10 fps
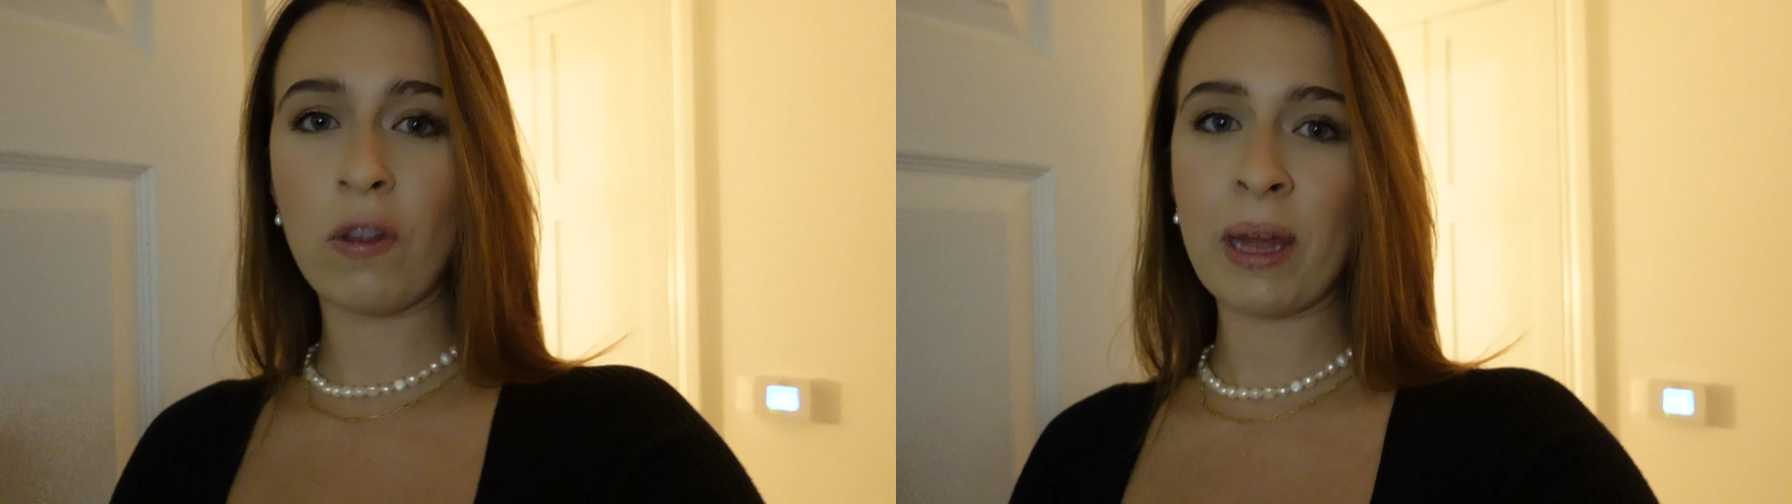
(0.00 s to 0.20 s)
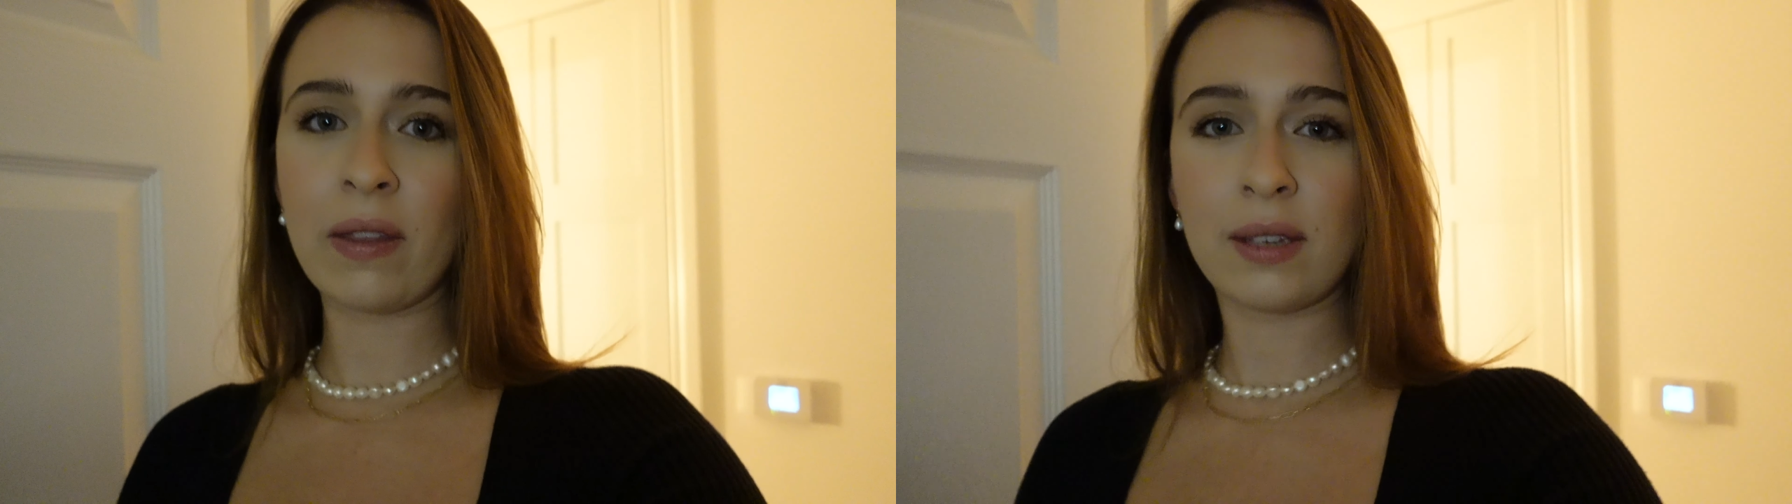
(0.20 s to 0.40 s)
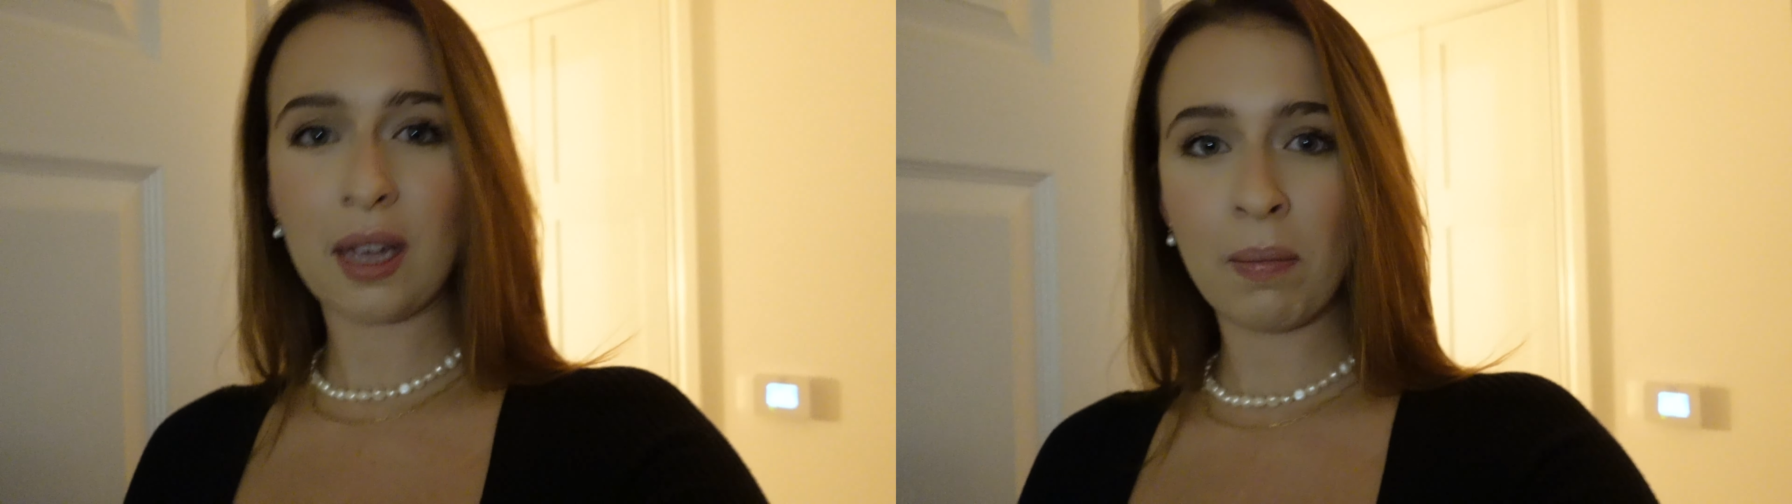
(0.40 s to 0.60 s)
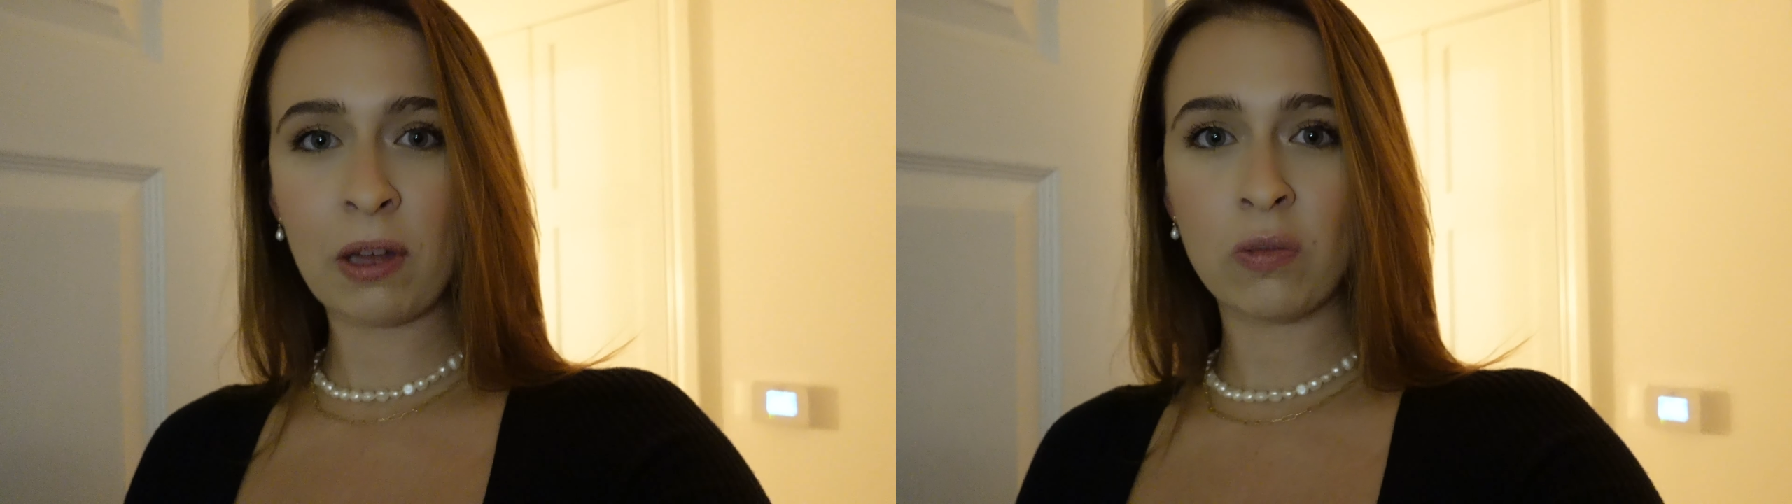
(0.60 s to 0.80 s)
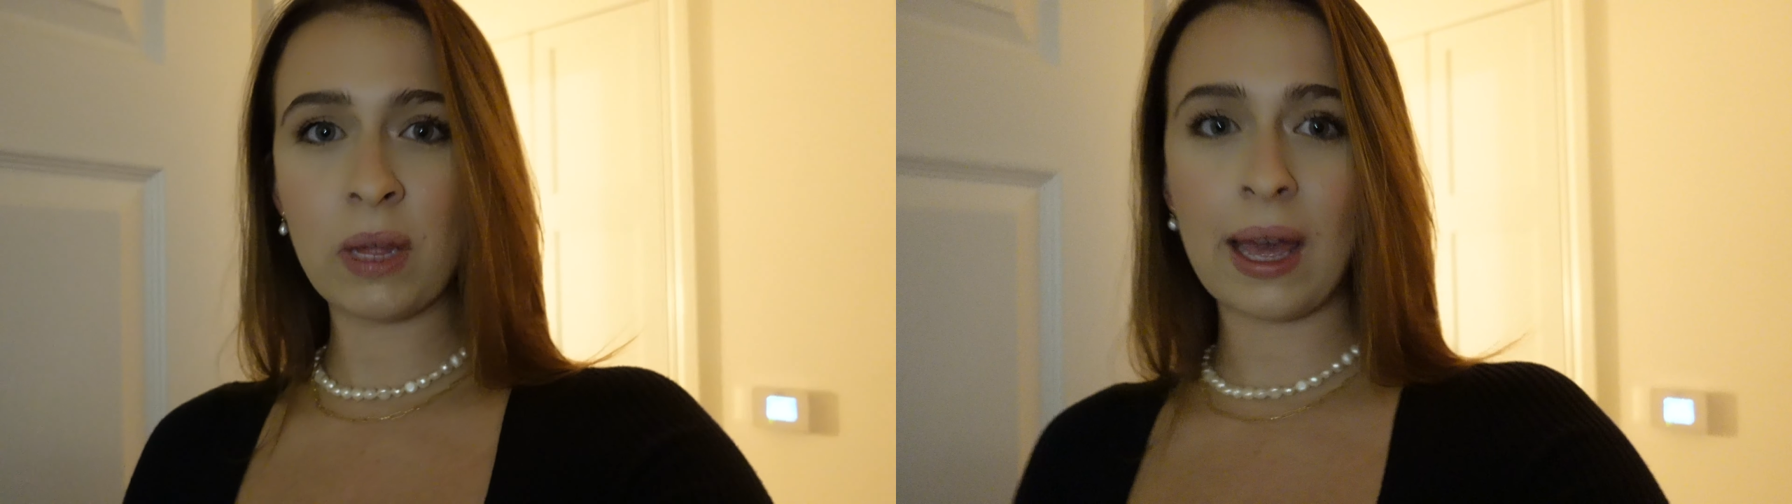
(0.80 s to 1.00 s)
the bed in the second
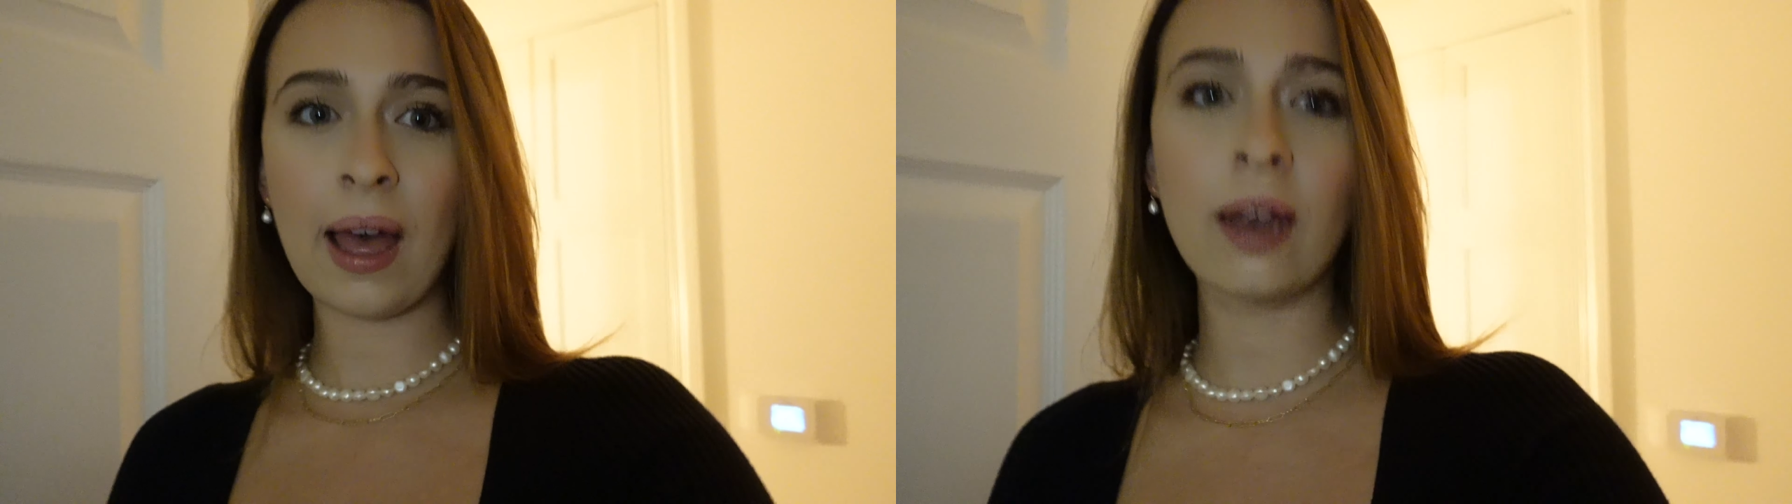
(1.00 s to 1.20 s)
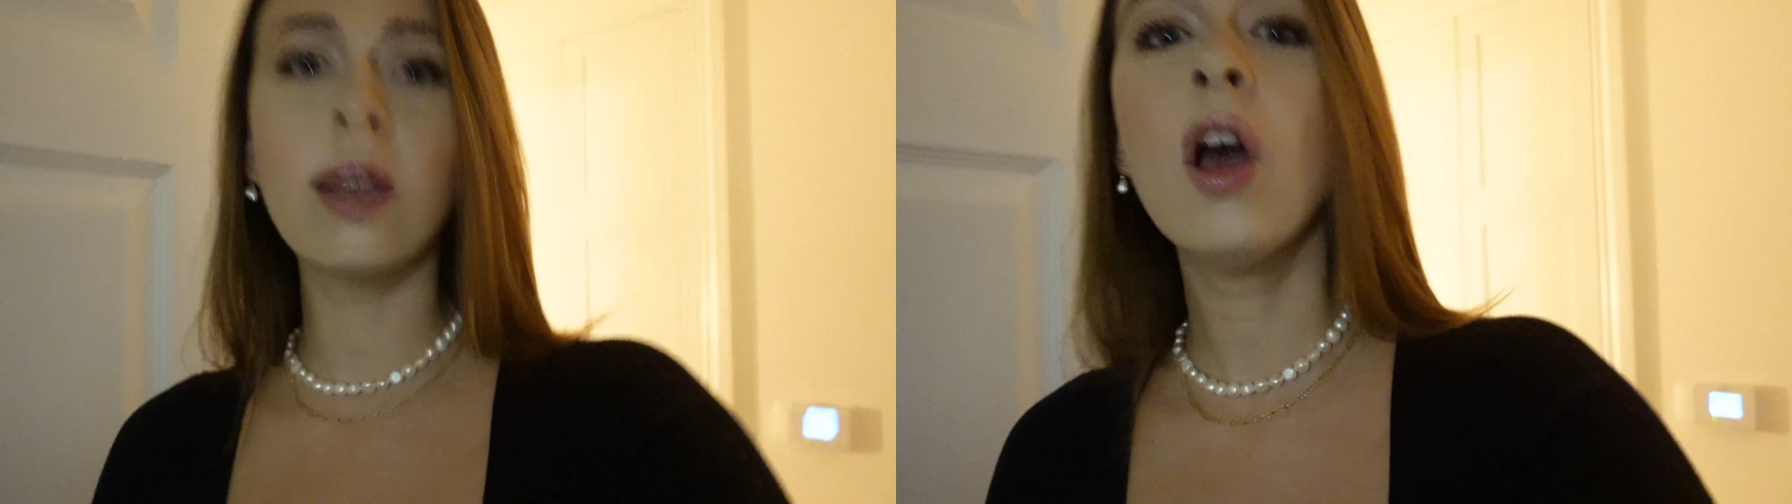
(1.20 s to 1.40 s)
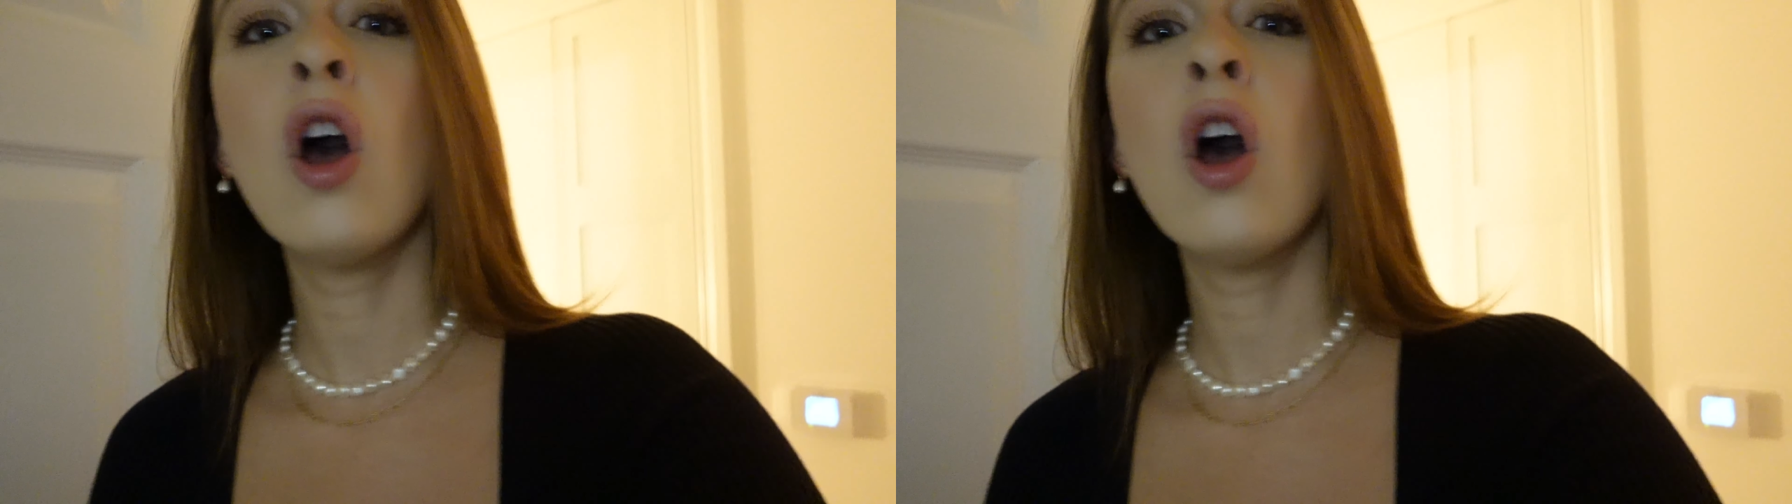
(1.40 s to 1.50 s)
bedroom, they can.